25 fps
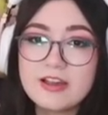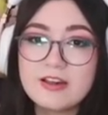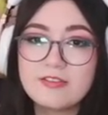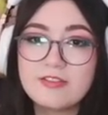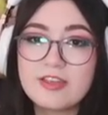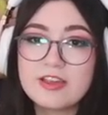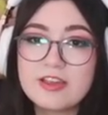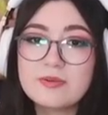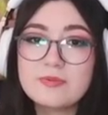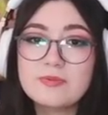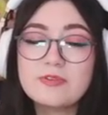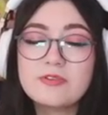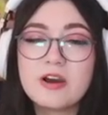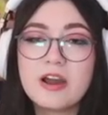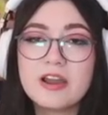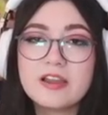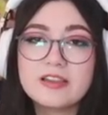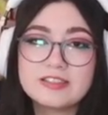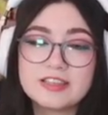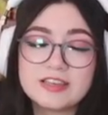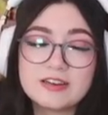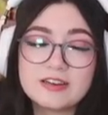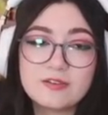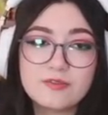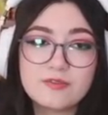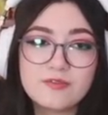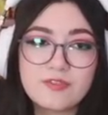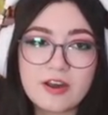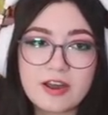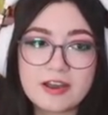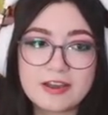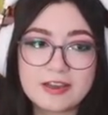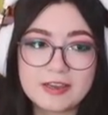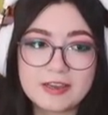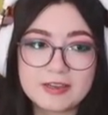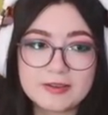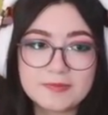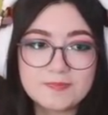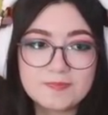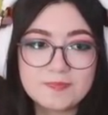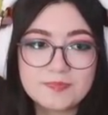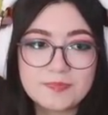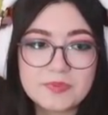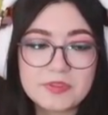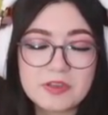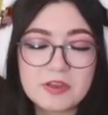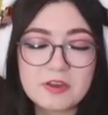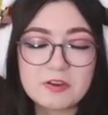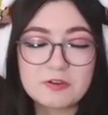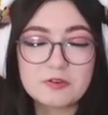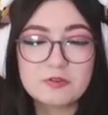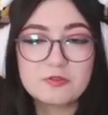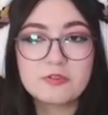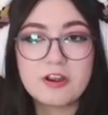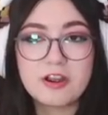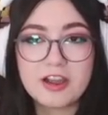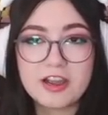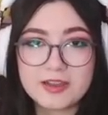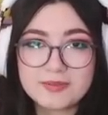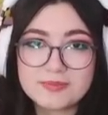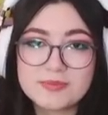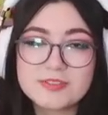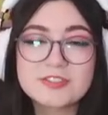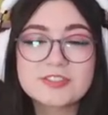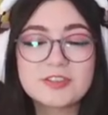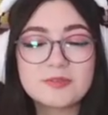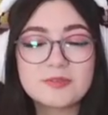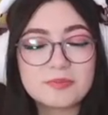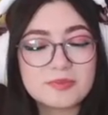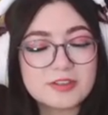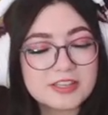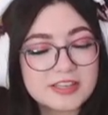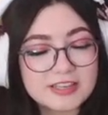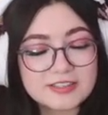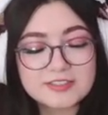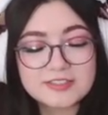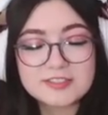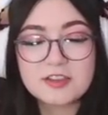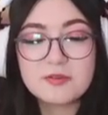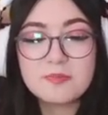they will identify a crime that somebody has